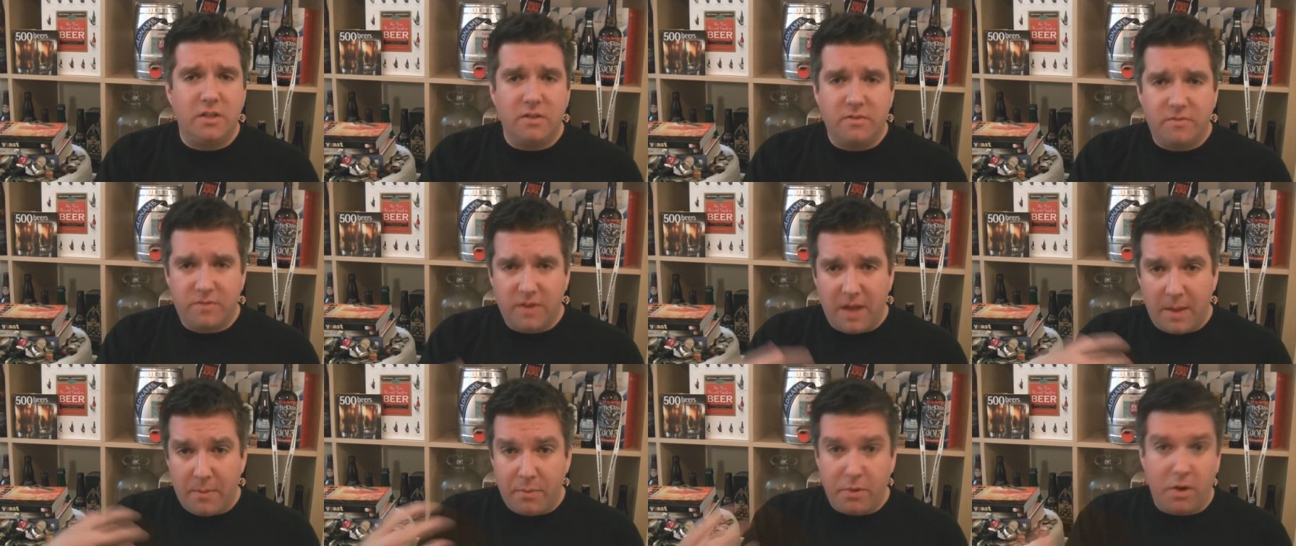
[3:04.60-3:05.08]

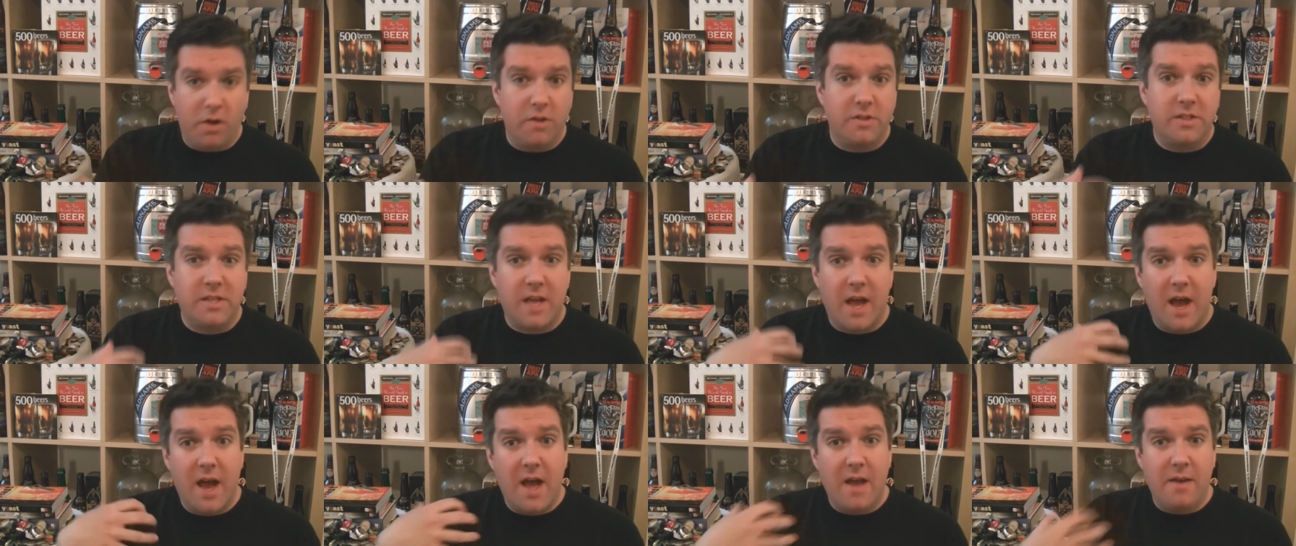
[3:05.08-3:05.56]
of like
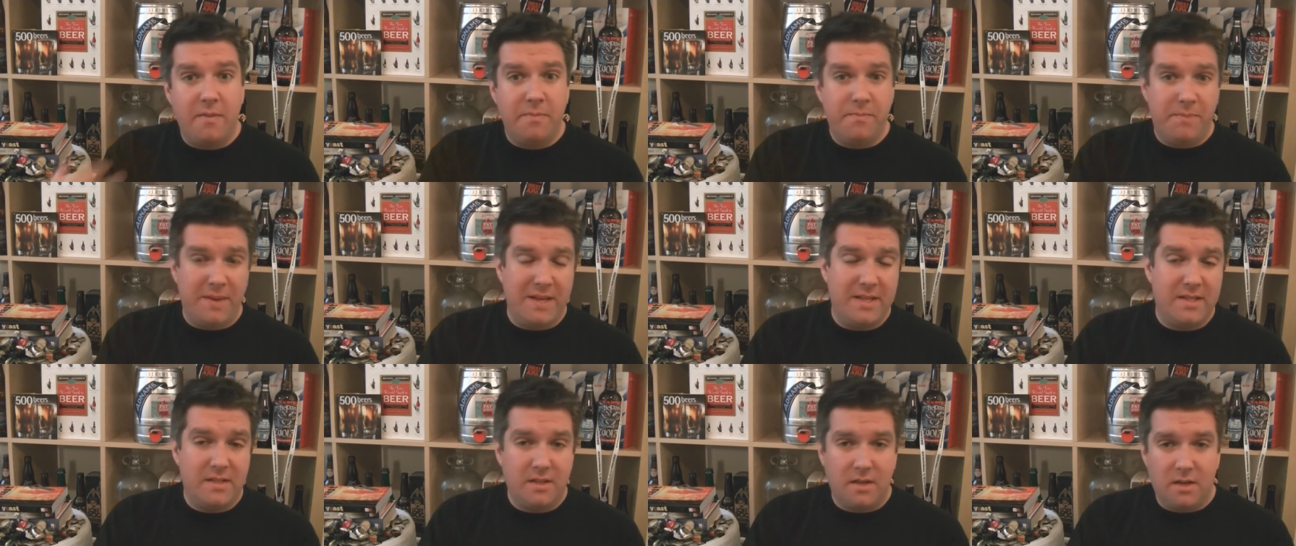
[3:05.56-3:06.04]
Broadside and
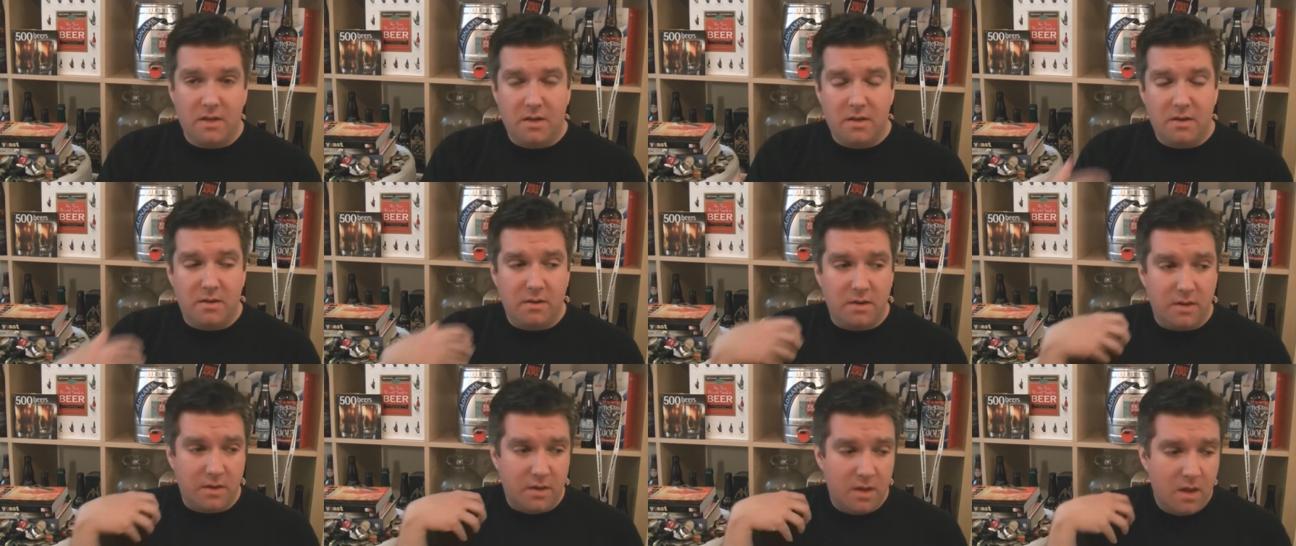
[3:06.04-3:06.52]

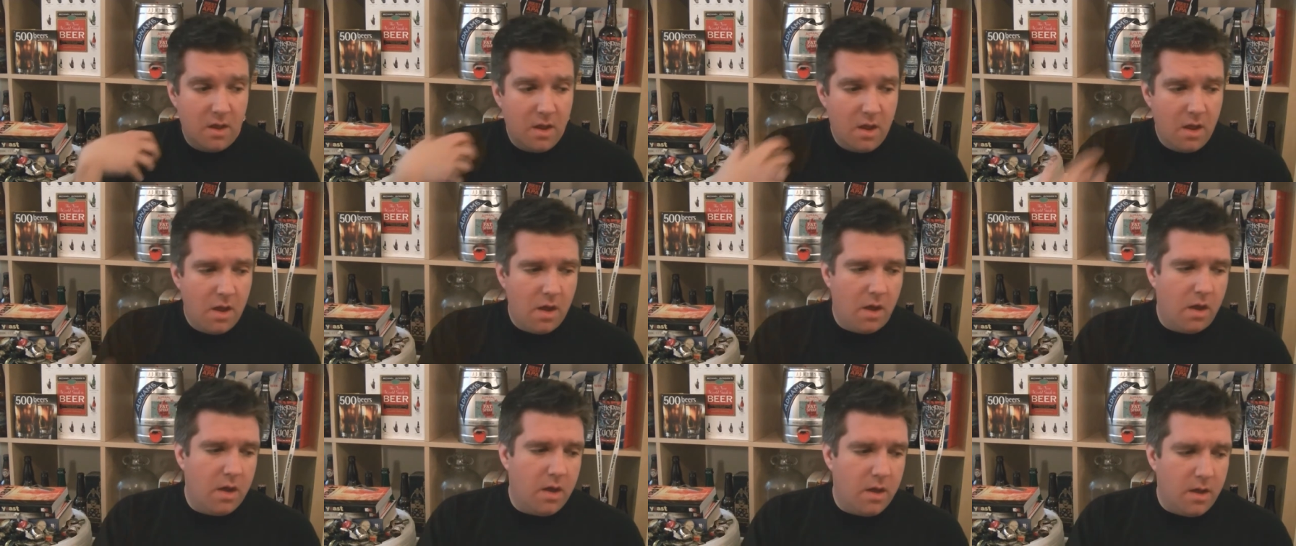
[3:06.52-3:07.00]
Bitter
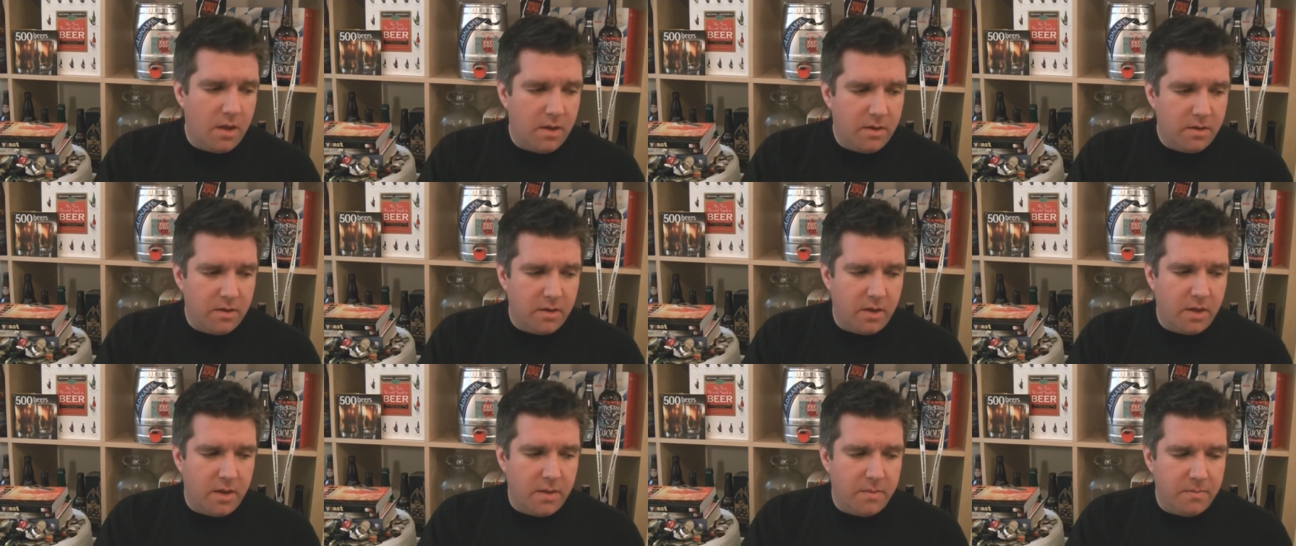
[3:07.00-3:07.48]

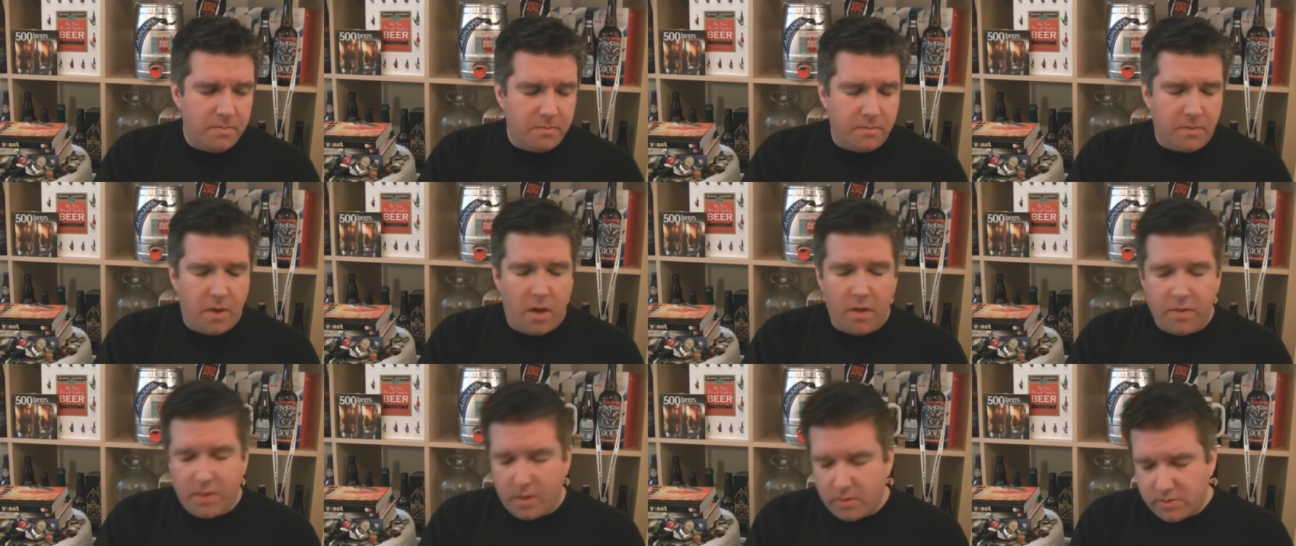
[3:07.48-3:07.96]
and
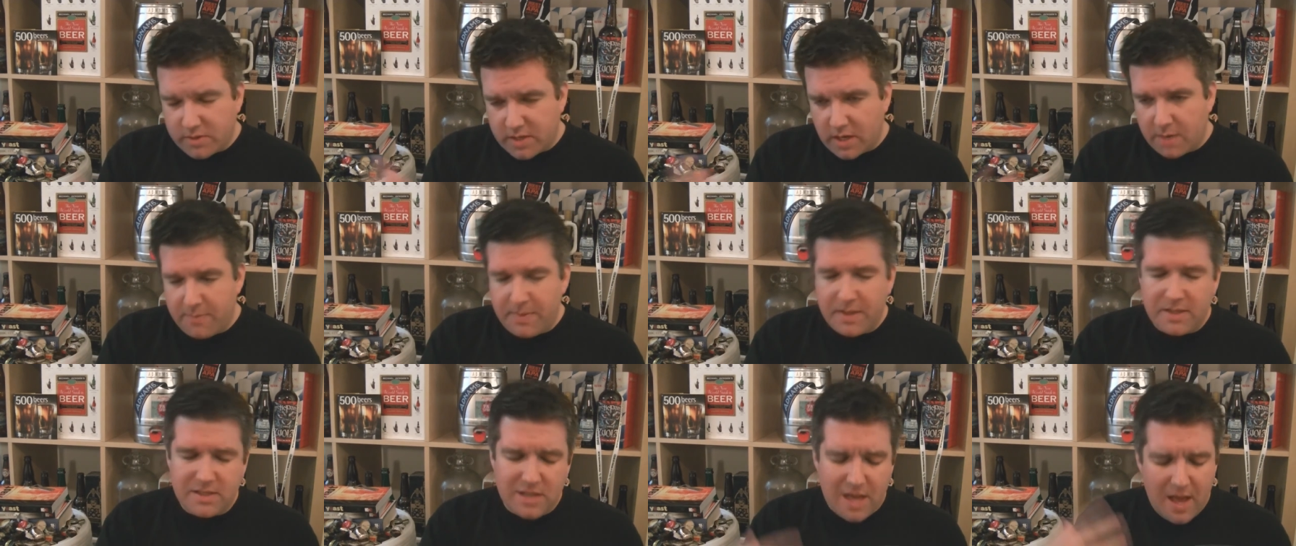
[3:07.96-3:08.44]
all those kind
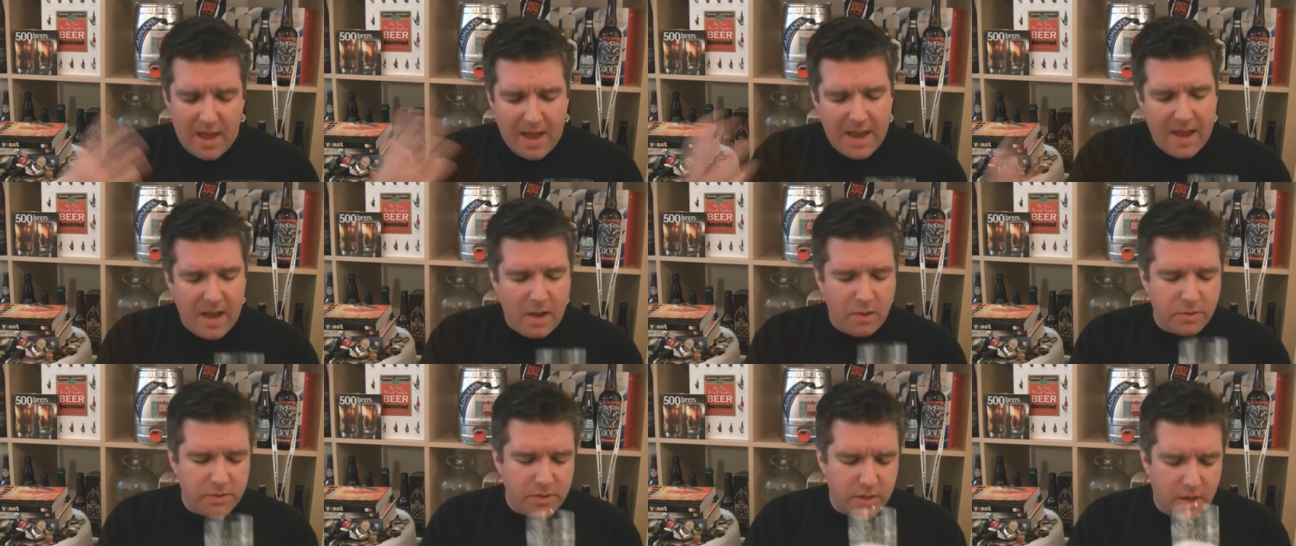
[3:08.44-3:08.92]
of beers,
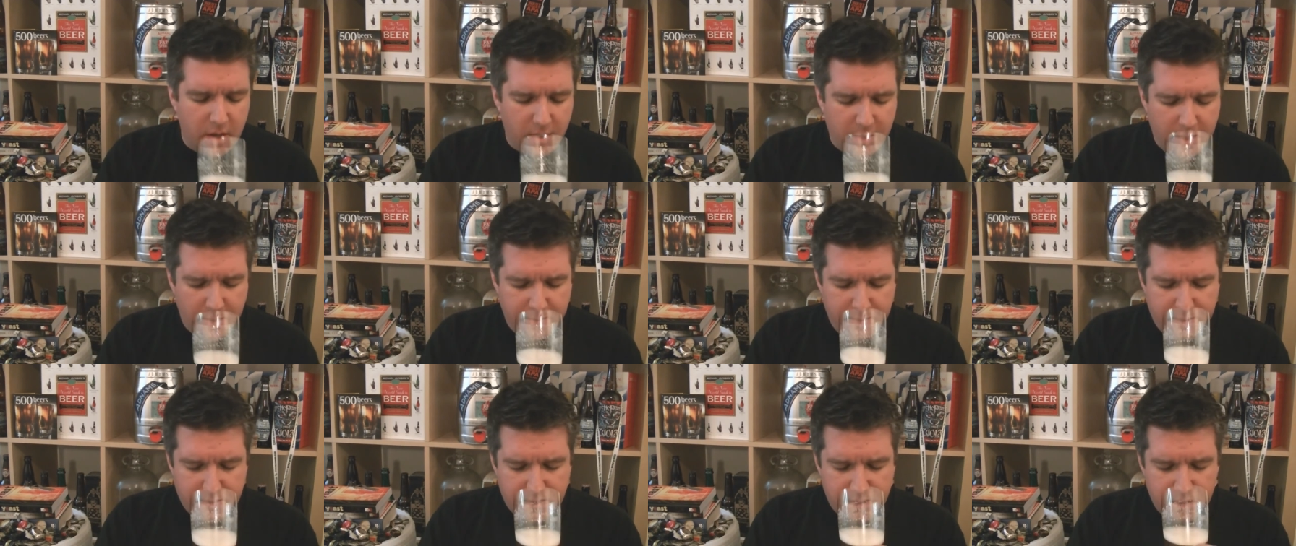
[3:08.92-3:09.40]
Lighthouse and all
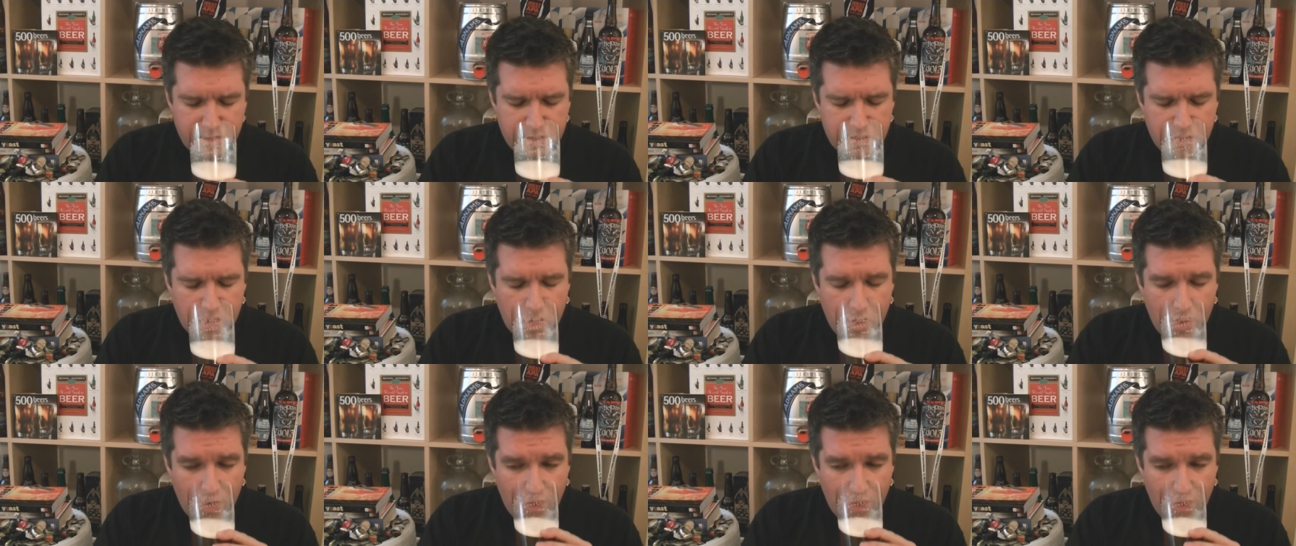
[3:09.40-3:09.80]
that business.